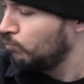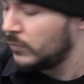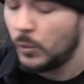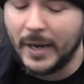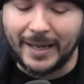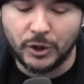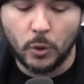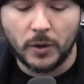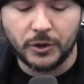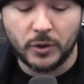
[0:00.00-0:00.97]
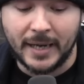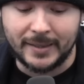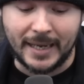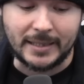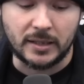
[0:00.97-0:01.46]
we got 208
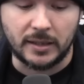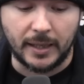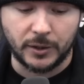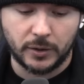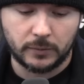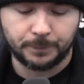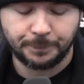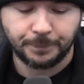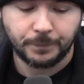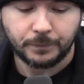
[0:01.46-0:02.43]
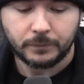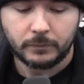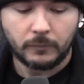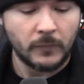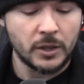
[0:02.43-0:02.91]
days to the election
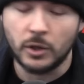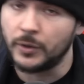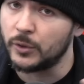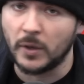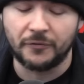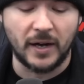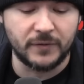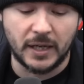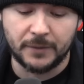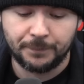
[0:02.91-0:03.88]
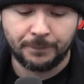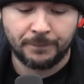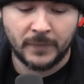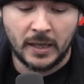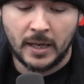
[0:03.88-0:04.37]
you don't need to run a 5k
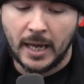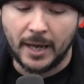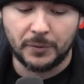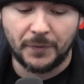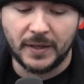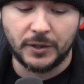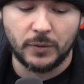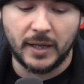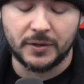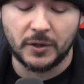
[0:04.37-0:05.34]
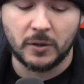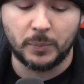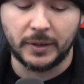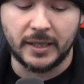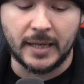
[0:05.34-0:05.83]
i don't think you need to
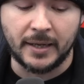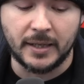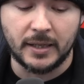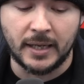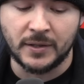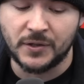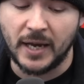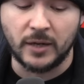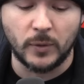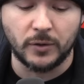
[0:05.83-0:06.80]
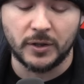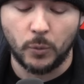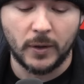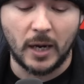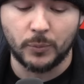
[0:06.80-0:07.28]
complete any insane rigorous
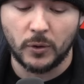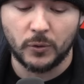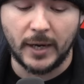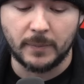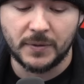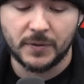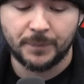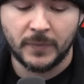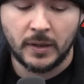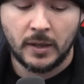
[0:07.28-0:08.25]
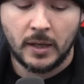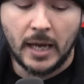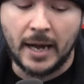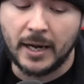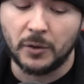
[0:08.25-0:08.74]
workout programs
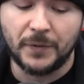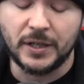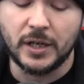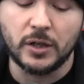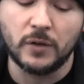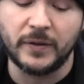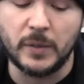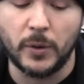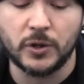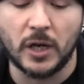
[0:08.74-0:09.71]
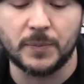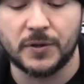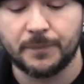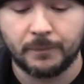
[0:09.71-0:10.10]
and i don't think you need to do 50 push-ups